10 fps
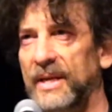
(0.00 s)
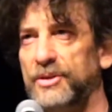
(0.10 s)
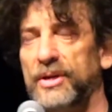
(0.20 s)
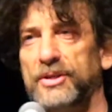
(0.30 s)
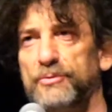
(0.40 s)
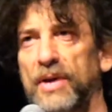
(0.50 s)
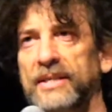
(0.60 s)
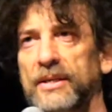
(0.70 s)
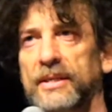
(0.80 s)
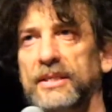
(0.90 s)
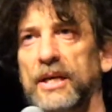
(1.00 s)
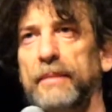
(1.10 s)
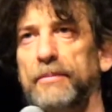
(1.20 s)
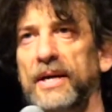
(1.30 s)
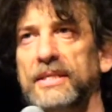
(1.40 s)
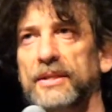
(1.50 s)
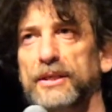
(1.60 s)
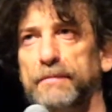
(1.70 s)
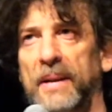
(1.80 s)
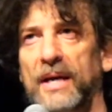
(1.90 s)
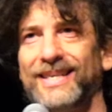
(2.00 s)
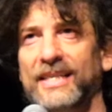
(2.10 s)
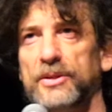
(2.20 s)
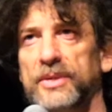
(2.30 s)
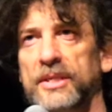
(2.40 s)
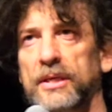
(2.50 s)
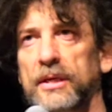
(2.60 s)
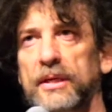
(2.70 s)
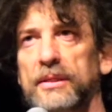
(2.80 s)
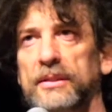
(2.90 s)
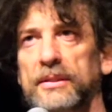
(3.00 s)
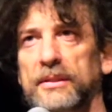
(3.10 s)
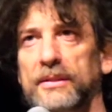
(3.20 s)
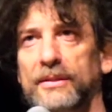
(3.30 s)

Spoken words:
trying to write on a typewriter that's plugged into a circus.